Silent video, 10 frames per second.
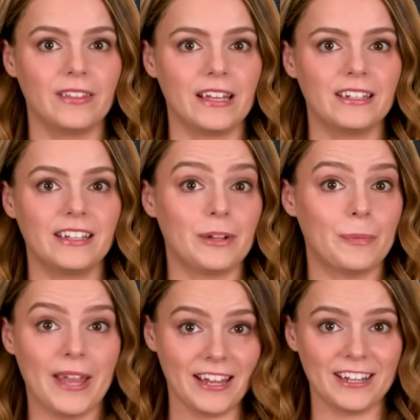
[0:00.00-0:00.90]
then get a
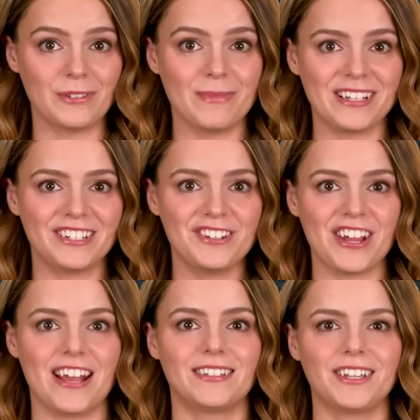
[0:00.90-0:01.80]
panicked message
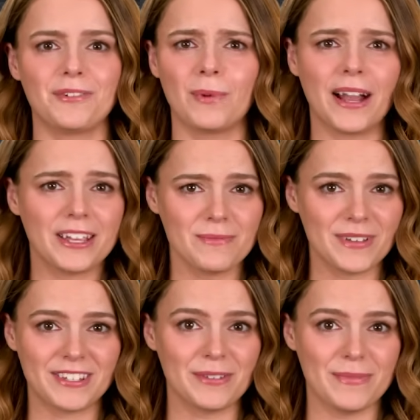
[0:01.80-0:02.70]
asking why you
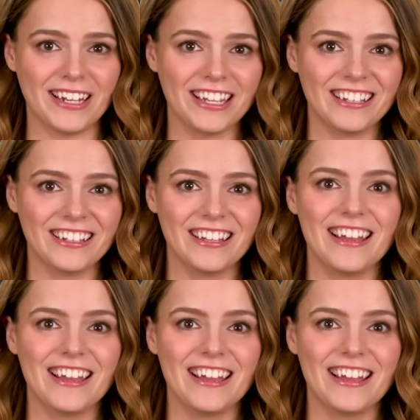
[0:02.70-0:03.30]
missed the meeting?